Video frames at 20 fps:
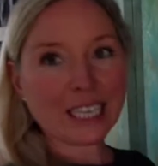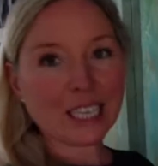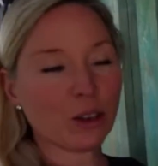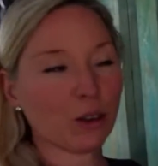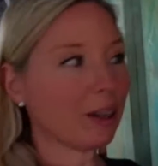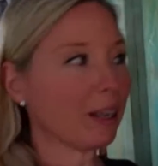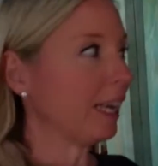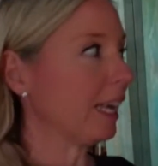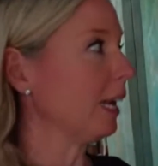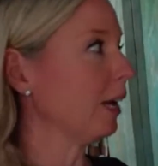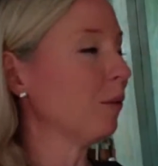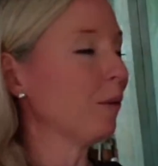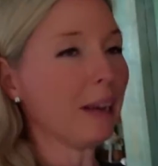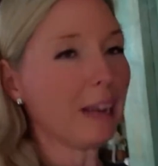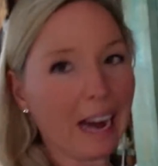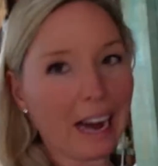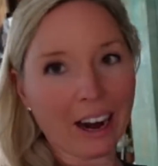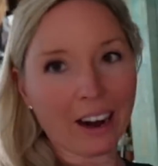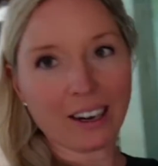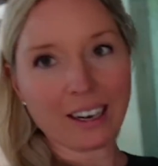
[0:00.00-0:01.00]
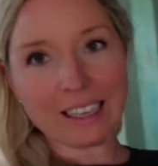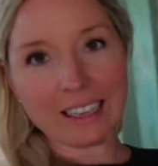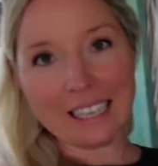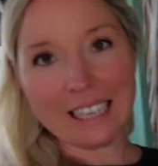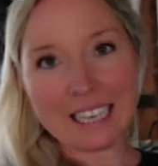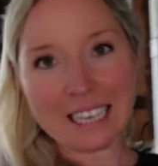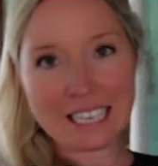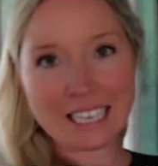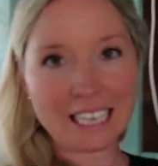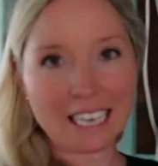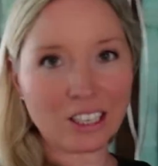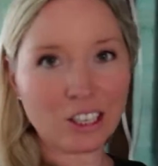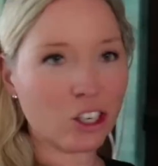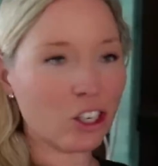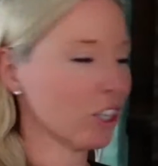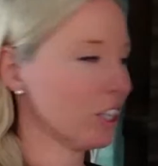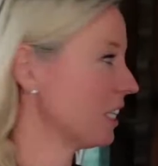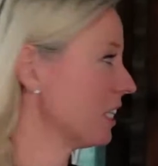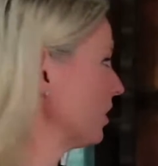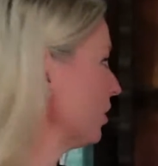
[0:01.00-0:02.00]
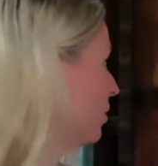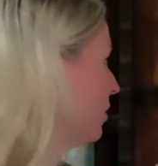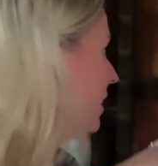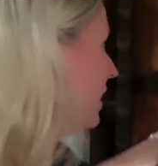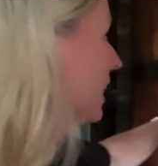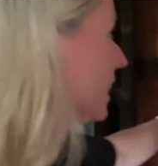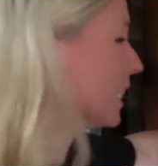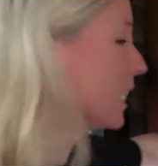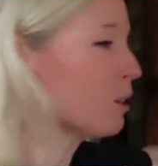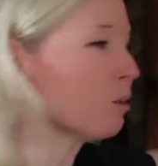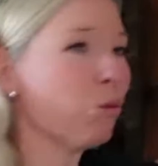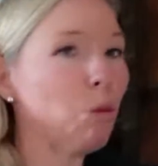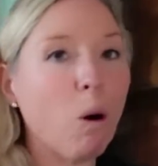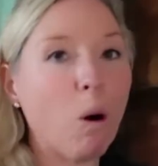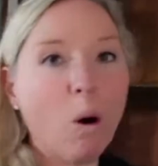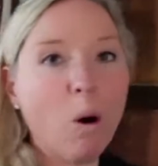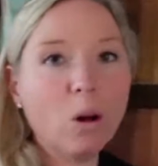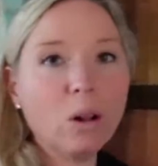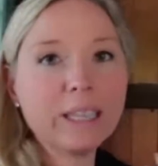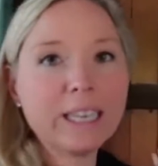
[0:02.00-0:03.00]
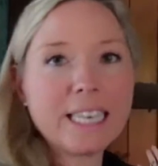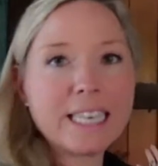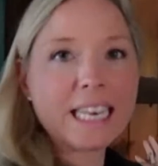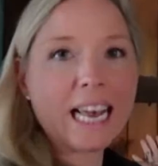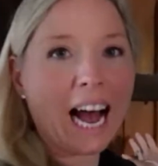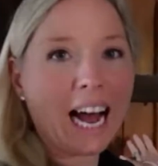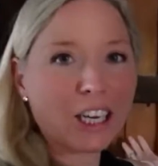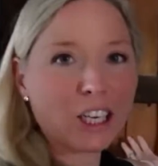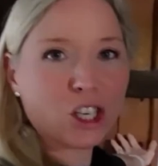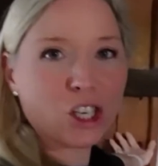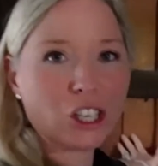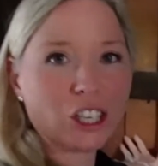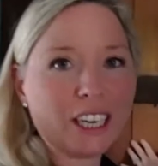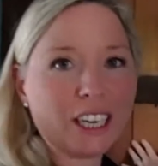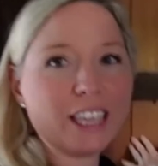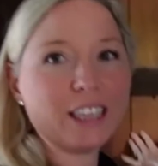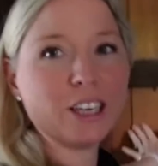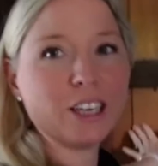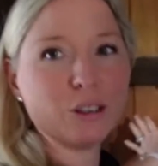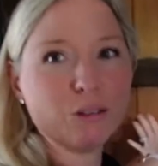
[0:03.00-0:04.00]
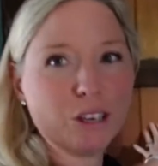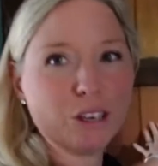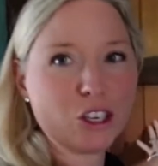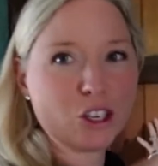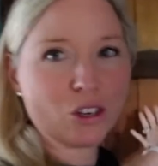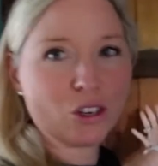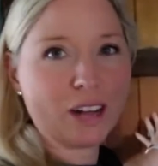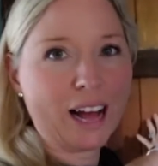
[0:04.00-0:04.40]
So here we are in the extension. So this wall is actually the original